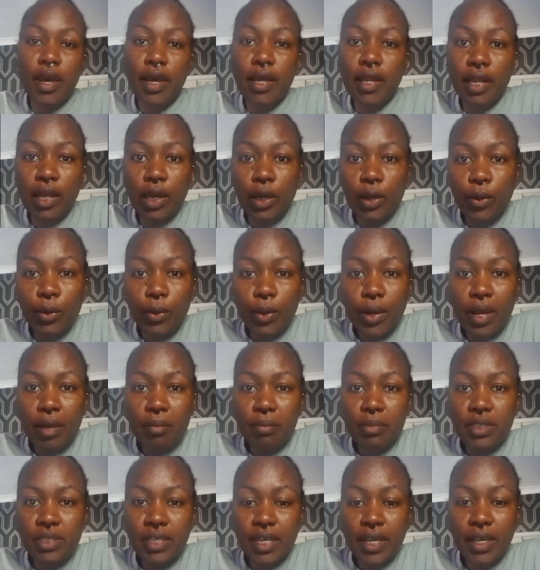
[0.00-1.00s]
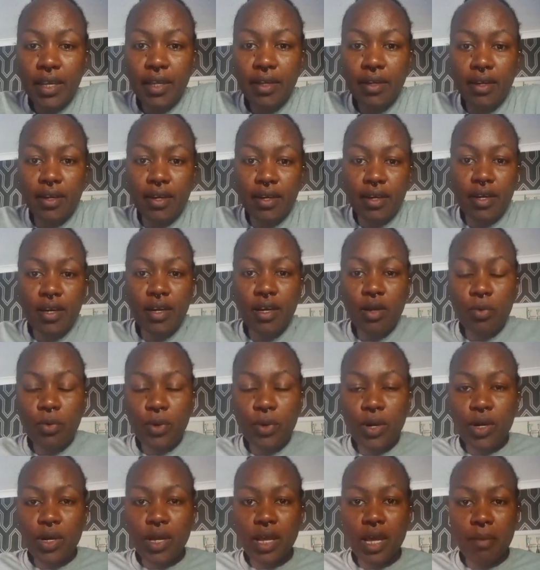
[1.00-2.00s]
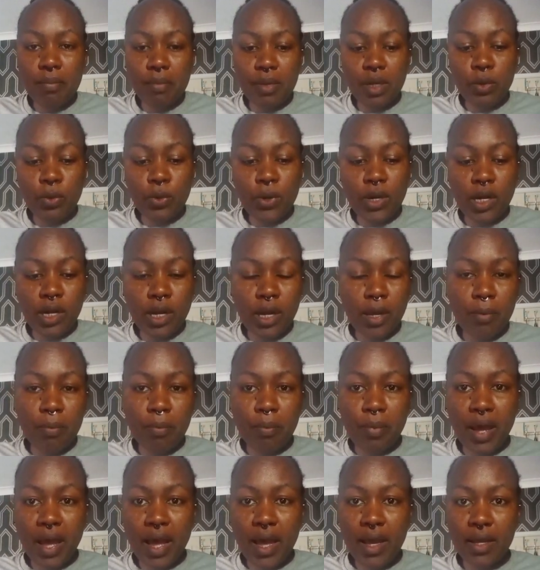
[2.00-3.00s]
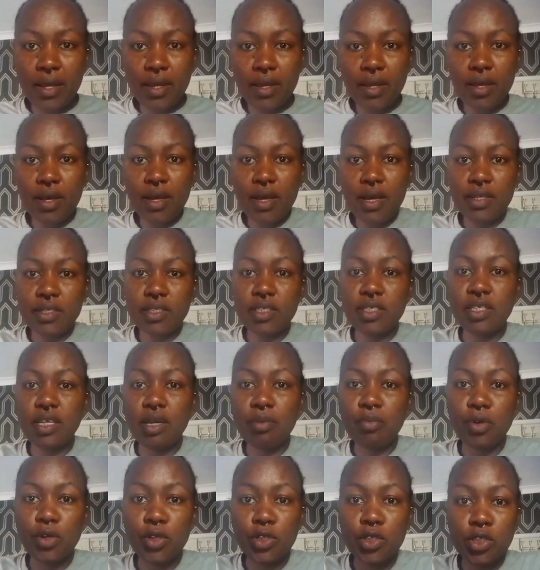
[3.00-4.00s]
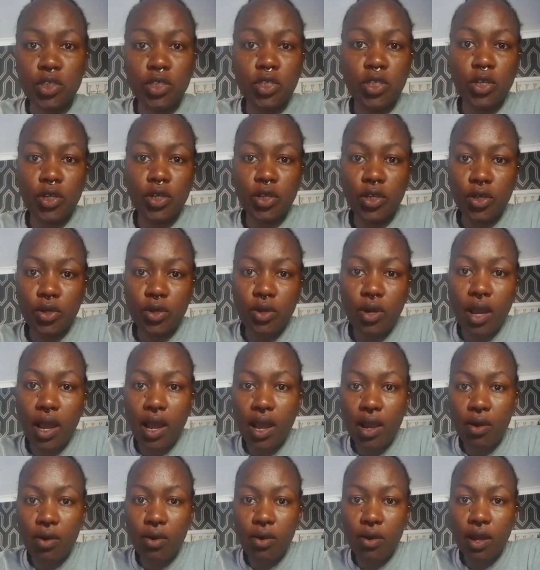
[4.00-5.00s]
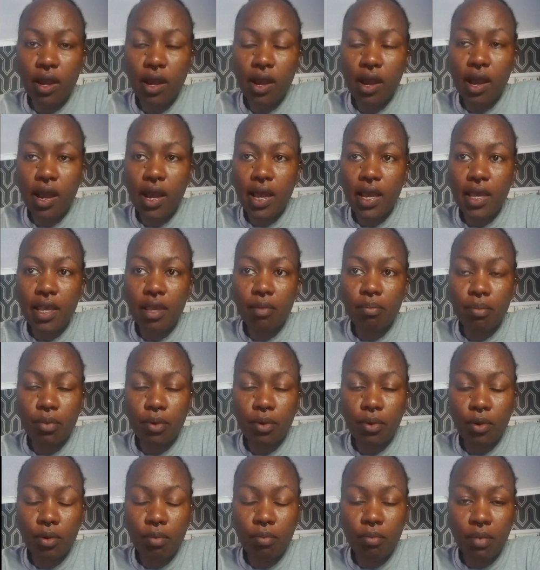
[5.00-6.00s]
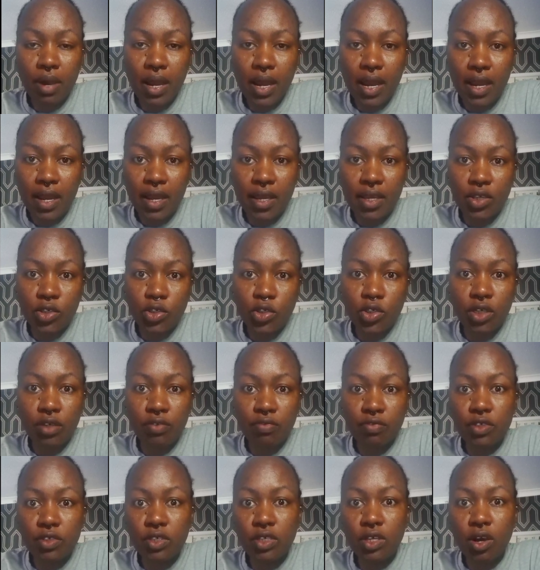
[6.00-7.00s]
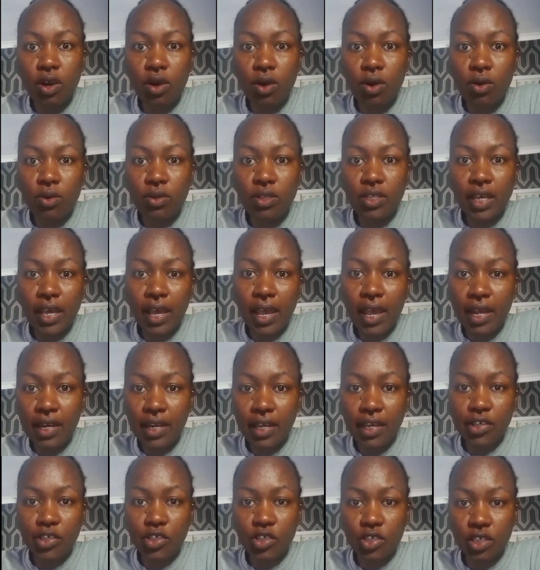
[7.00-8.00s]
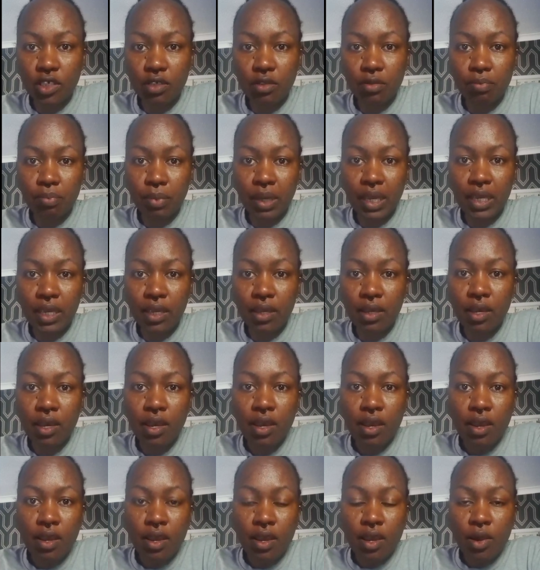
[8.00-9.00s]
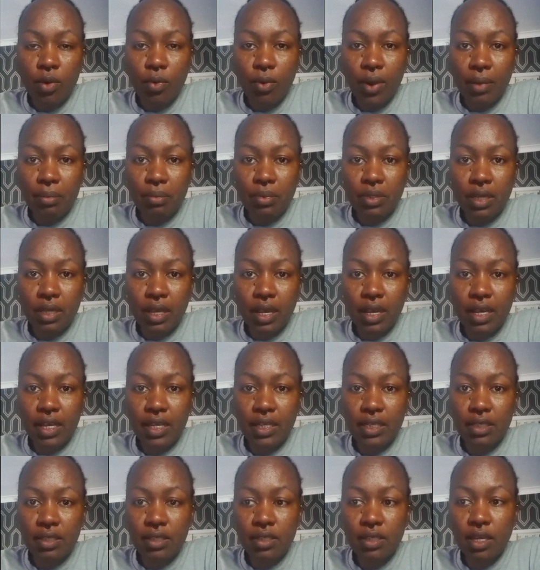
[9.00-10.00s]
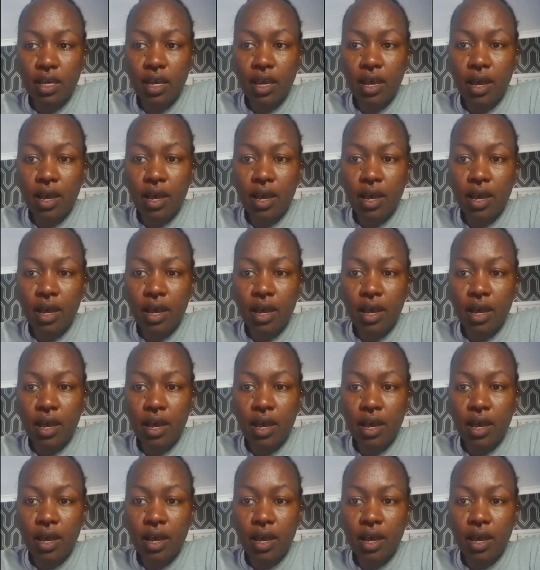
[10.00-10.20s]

Hello, I'm Jane. Welcome and welcome back. Today I'm going to show you how I book my shift on the NHSP website.